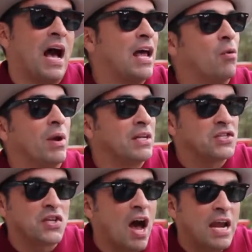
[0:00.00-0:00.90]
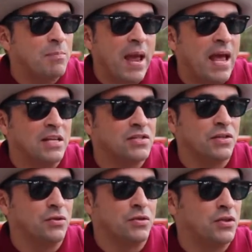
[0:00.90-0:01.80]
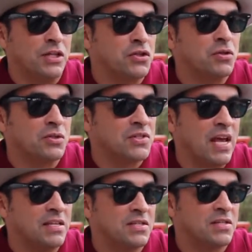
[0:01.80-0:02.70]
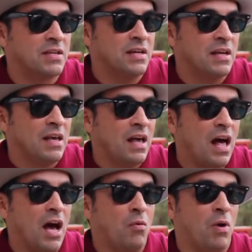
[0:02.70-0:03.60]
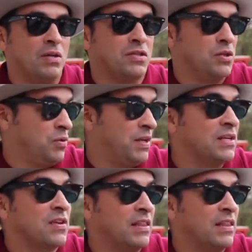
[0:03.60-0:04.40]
I don't want to sign bands in the traditional sense. I want to do things like